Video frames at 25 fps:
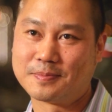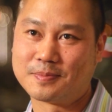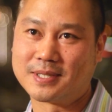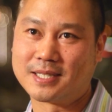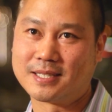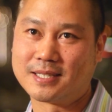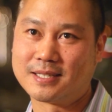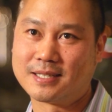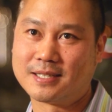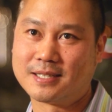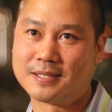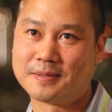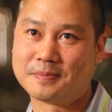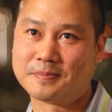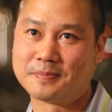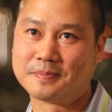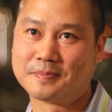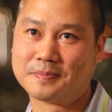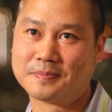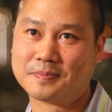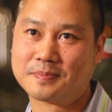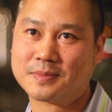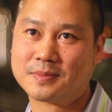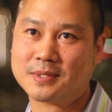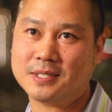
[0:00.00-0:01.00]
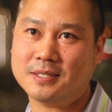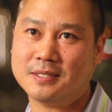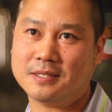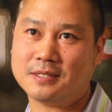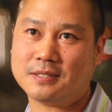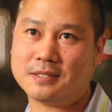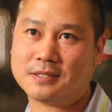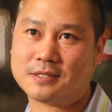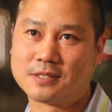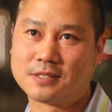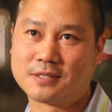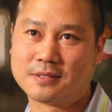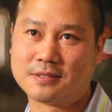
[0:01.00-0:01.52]
Yeah. But,
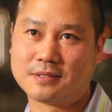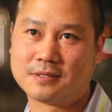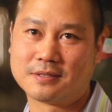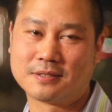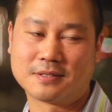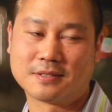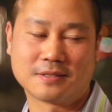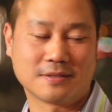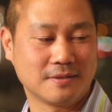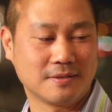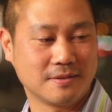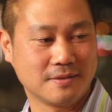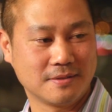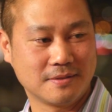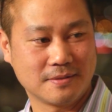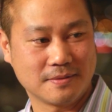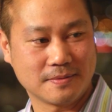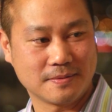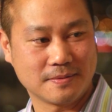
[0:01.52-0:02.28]
I just